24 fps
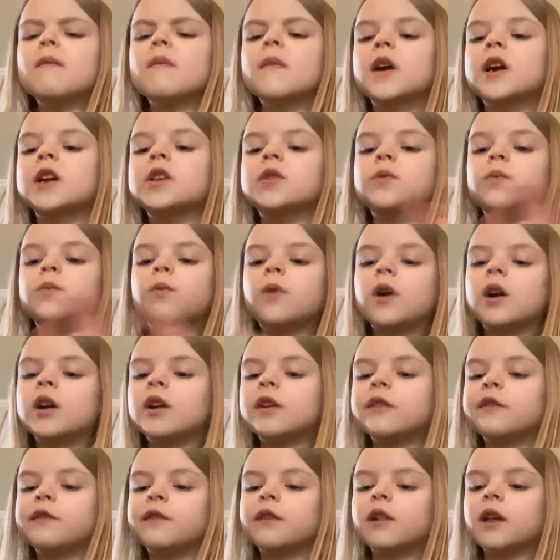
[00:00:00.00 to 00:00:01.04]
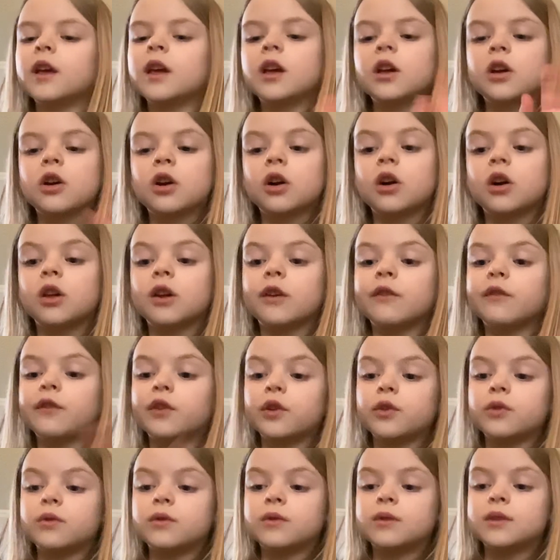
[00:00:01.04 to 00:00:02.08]
It's wonderfully good of
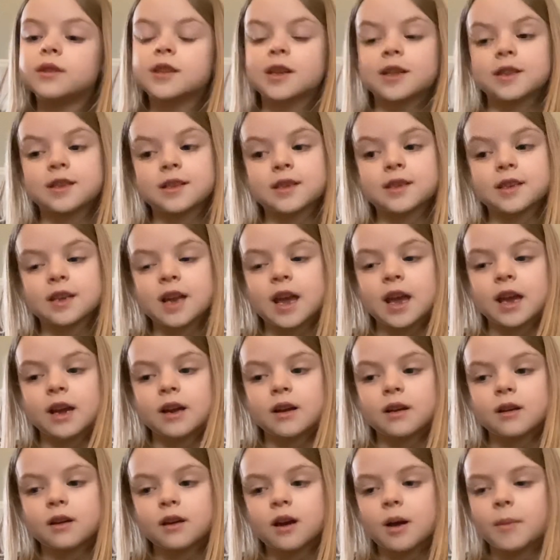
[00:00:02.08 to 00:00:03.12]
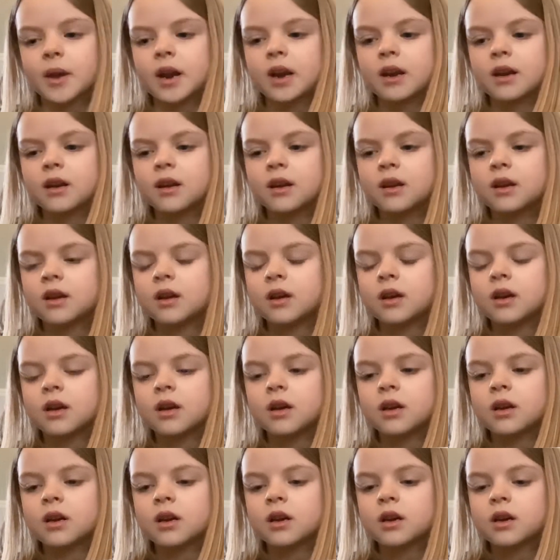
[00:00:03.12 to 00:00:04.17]
you, said Snake. I mean,
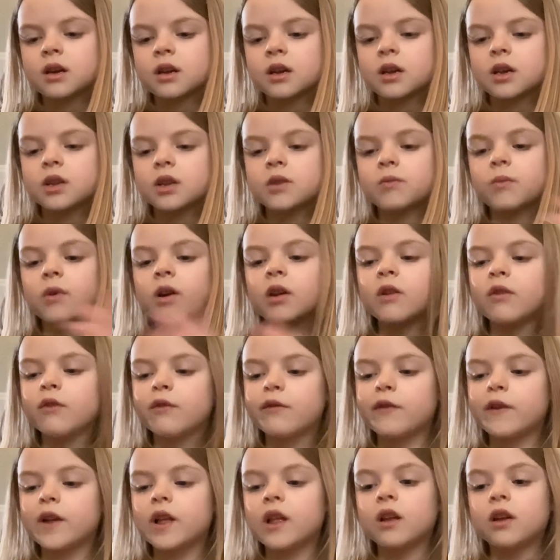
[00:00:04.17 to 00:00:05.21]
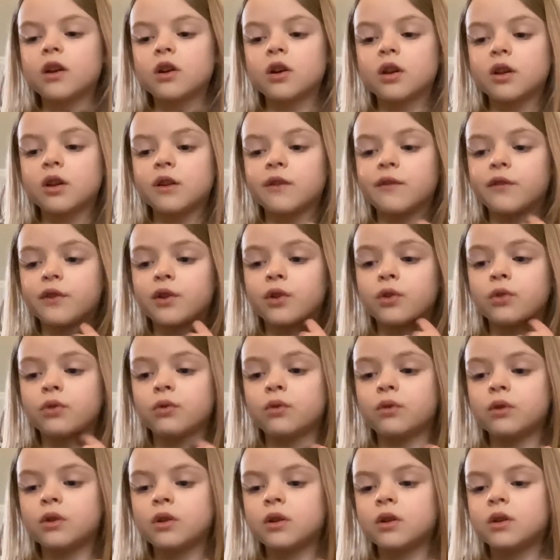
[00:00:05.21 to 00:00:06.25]
it's wonderfully good of you,
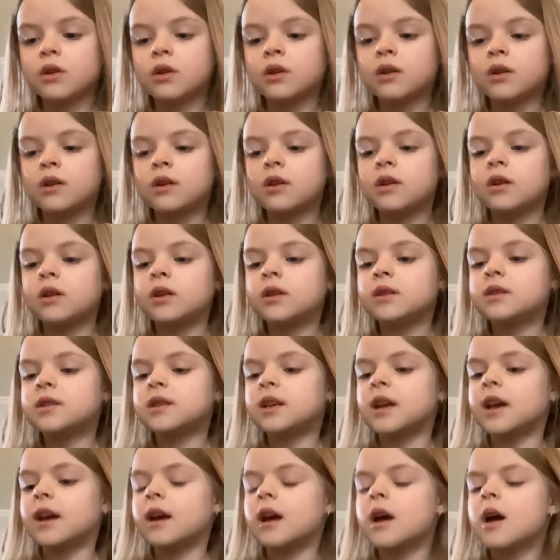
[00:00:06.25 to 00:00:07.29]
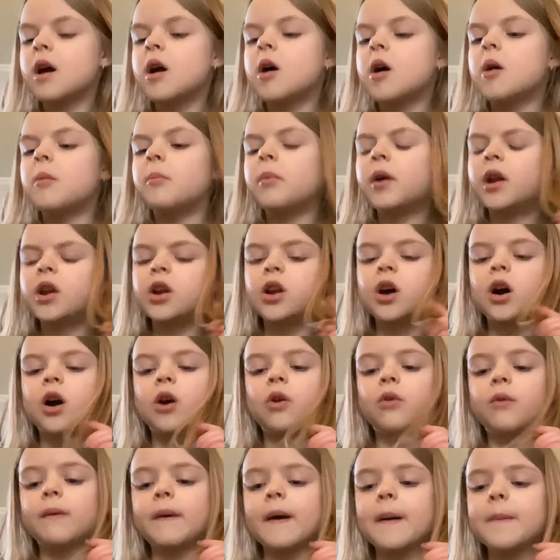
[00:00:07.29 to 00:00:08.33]
Snake. But
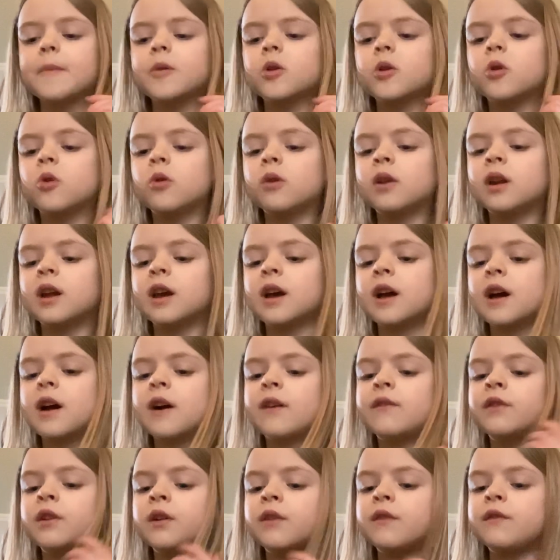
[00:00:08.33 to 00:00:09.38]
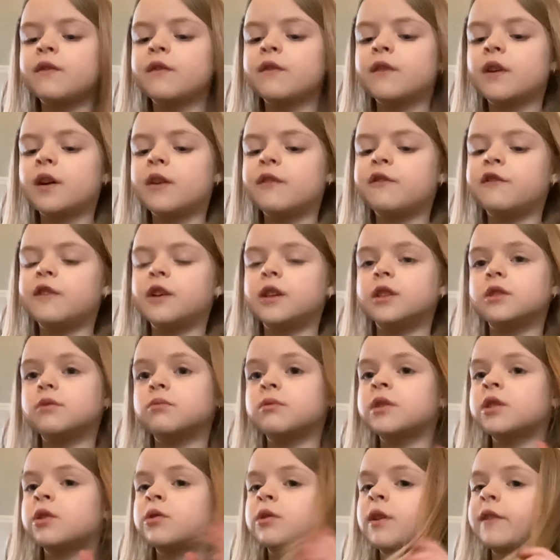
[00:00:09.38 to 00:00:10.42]
no, I'm going to have a feast with
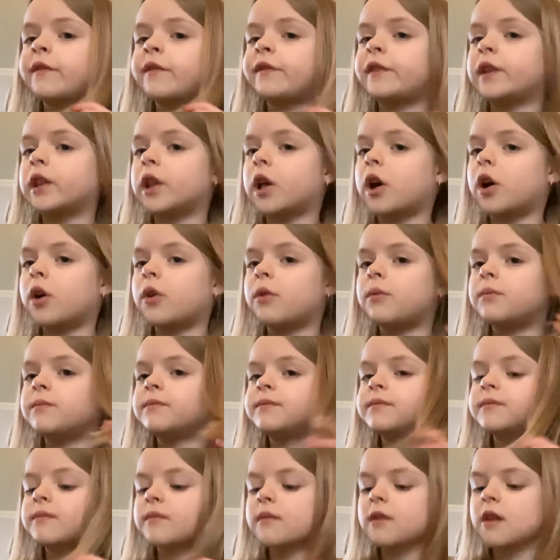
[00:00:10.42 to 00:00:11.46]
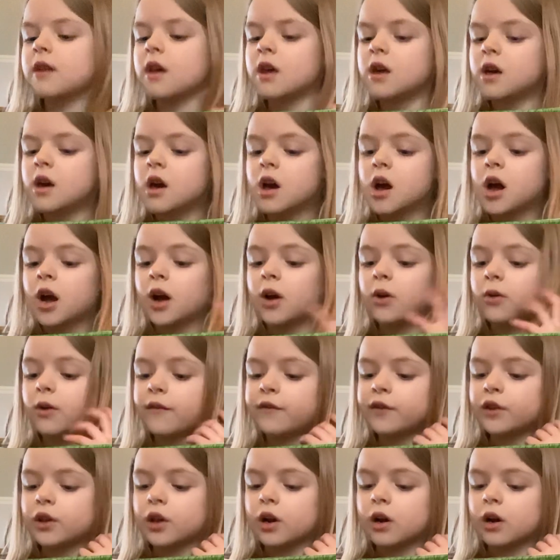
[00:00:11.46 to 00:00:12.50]
a Gruffalo. A
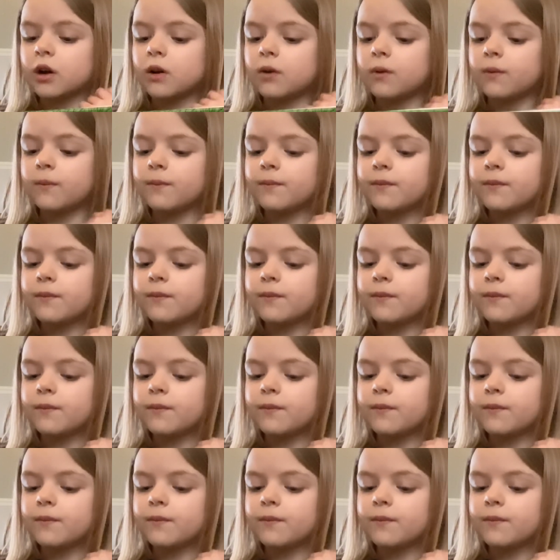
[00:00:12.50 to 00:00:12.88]
Gruffalo?